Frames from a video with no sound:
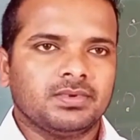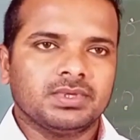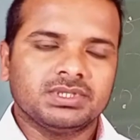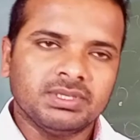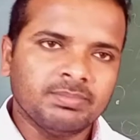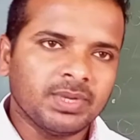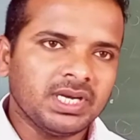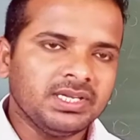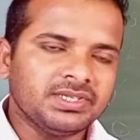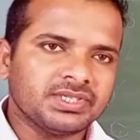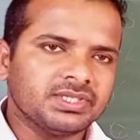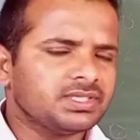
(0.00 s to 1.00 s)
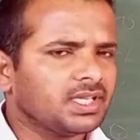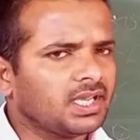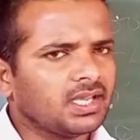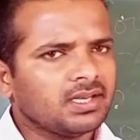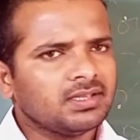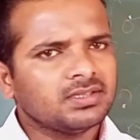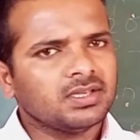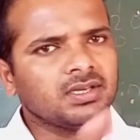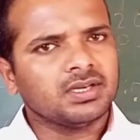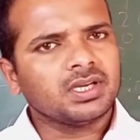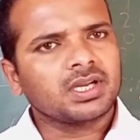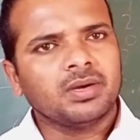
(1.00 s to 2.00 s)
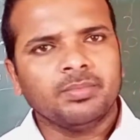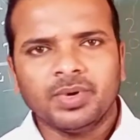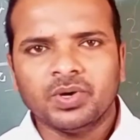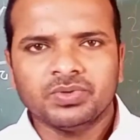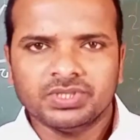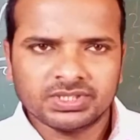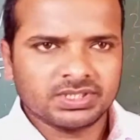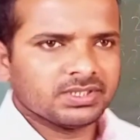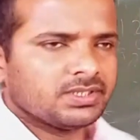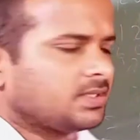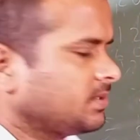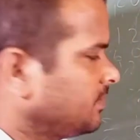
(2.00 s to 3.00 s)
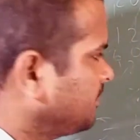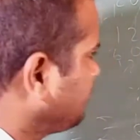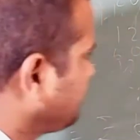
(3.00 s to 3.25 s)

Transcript: simple interest and the compound interest.